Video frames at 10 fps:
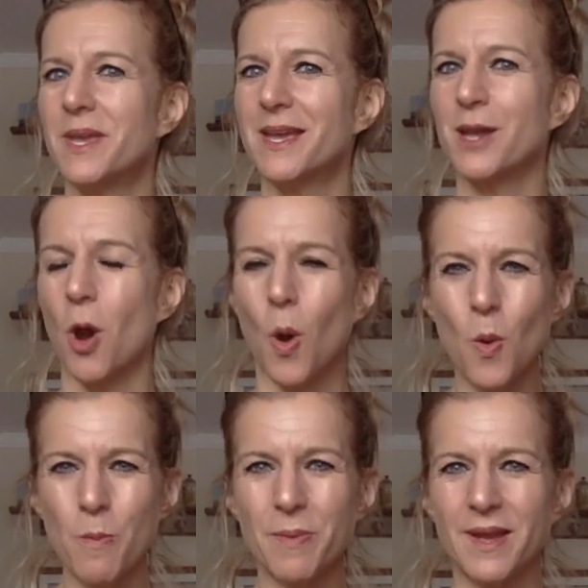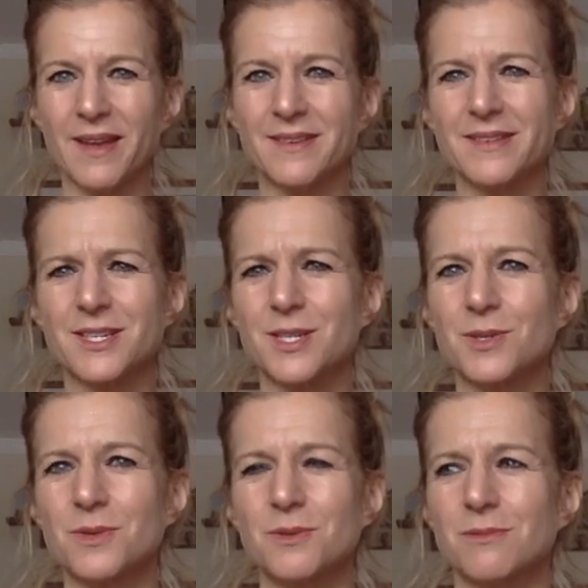being open
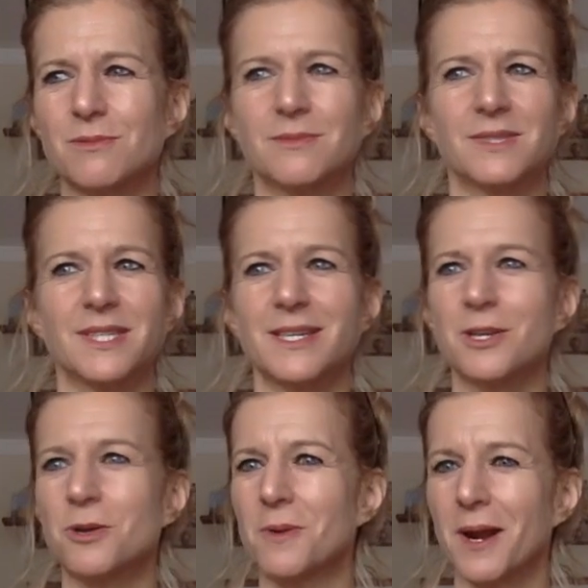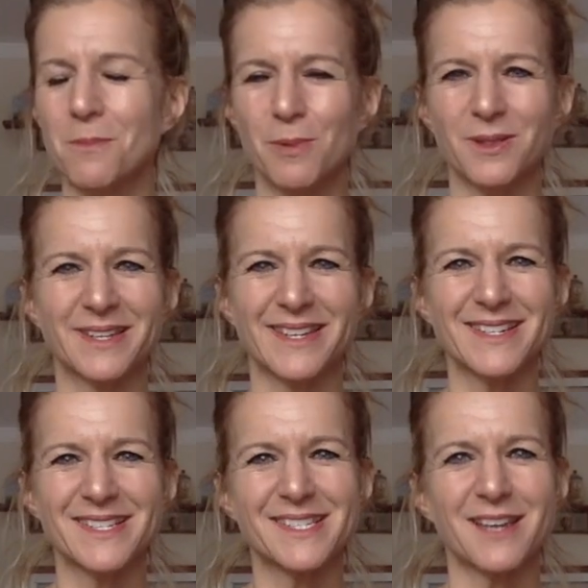to the
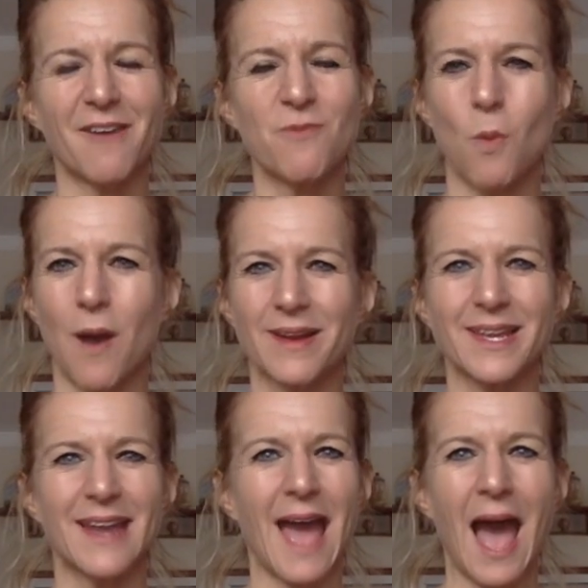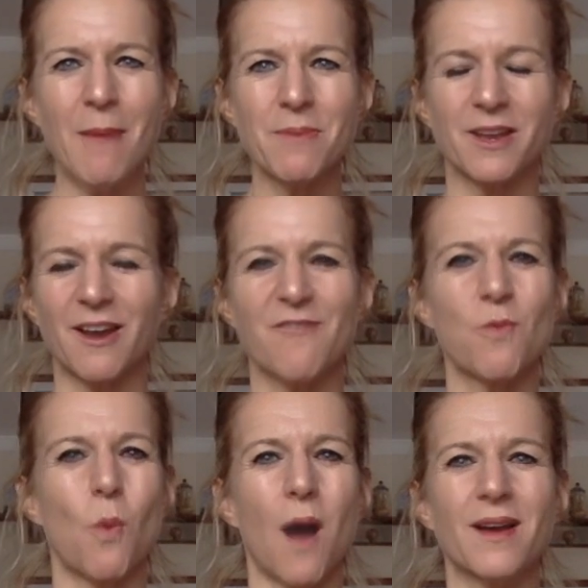incredibleness of what can happen, of
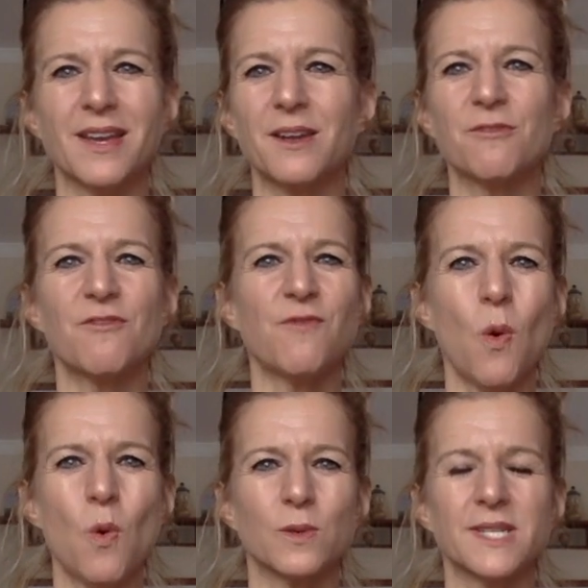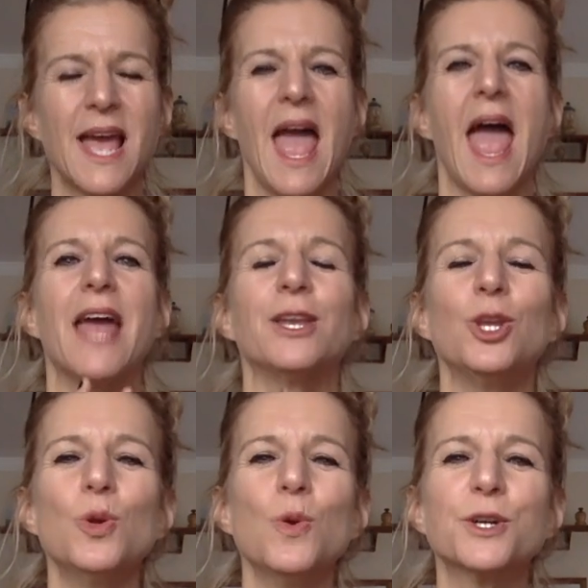what can unfold. And
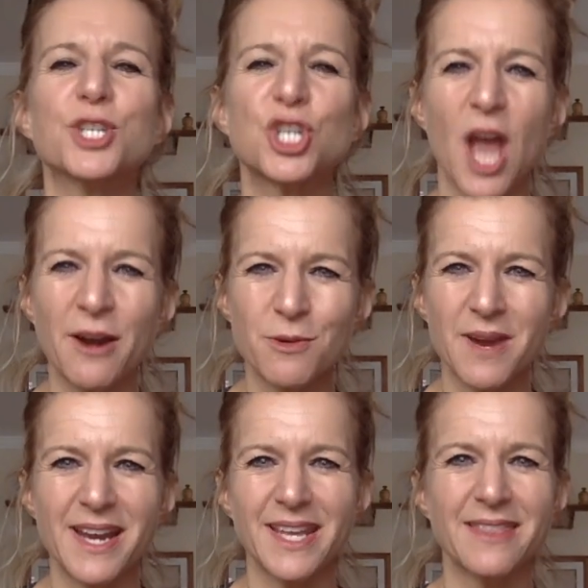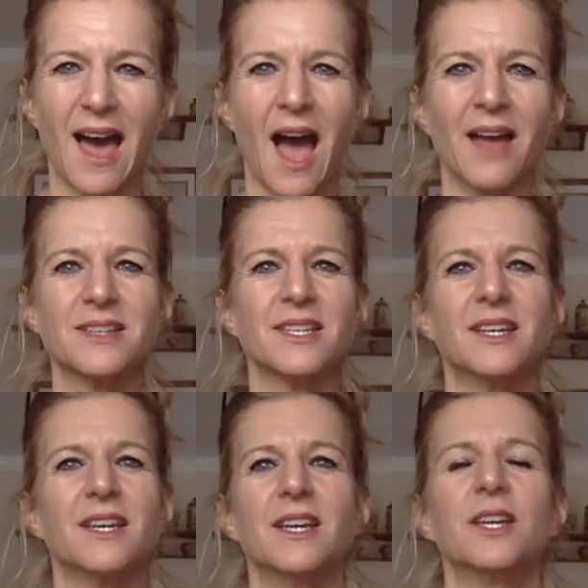you are generating that.
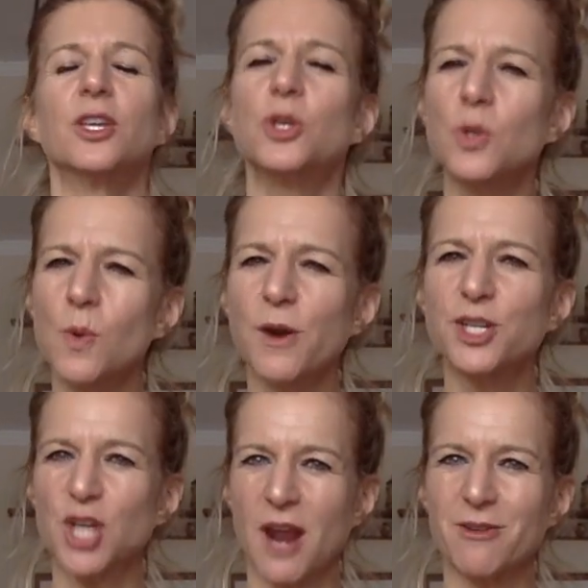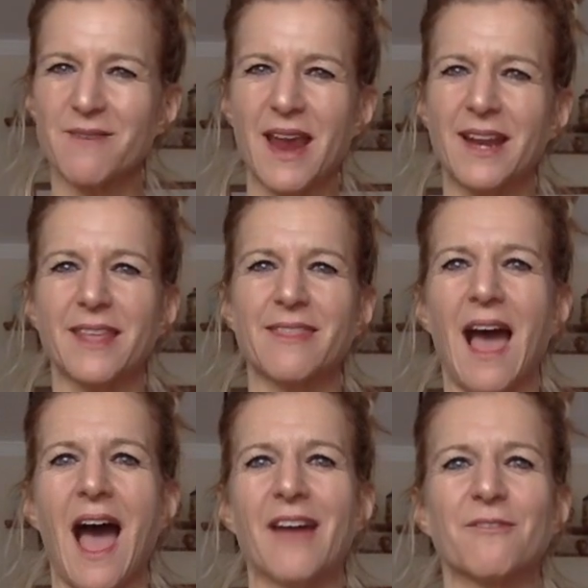You are generating
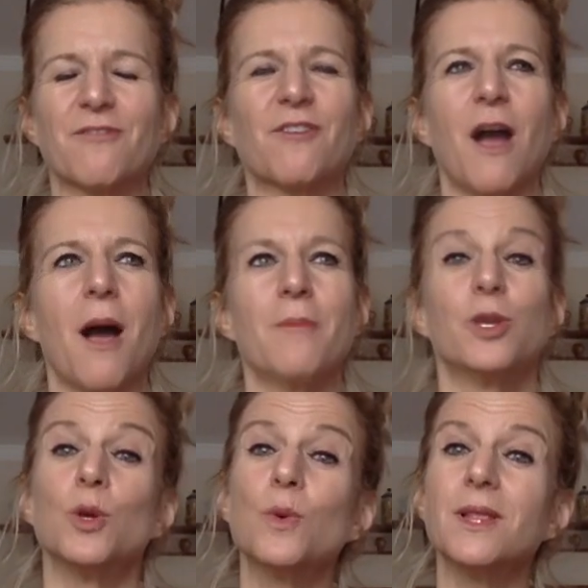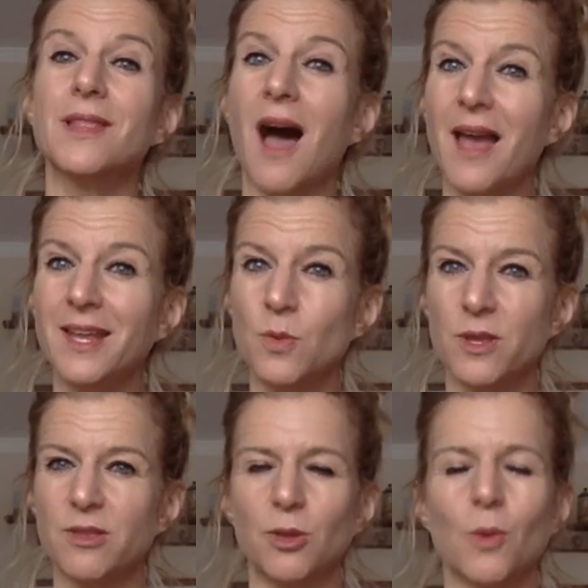that from you aligning
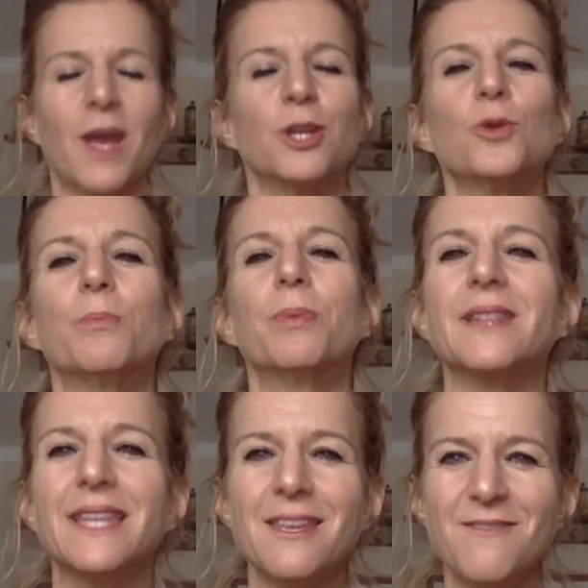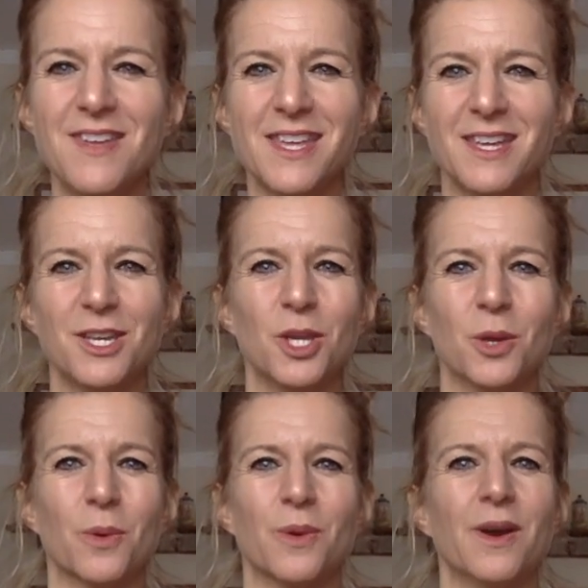with you and you believing in you.
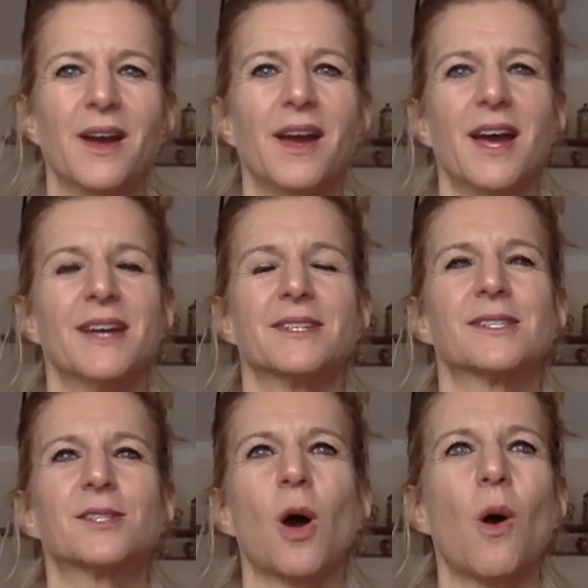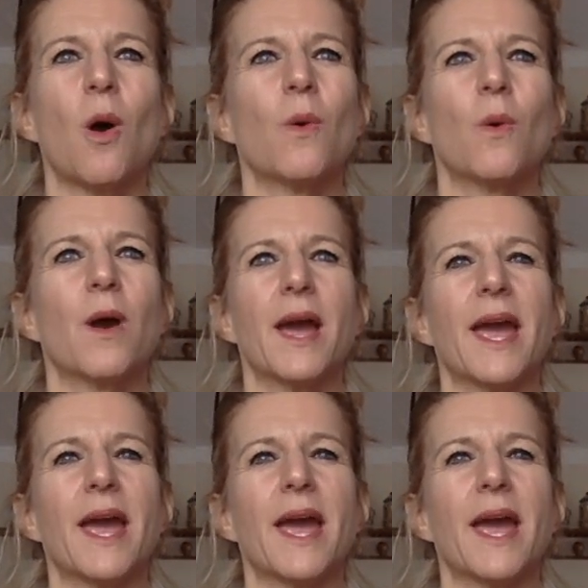So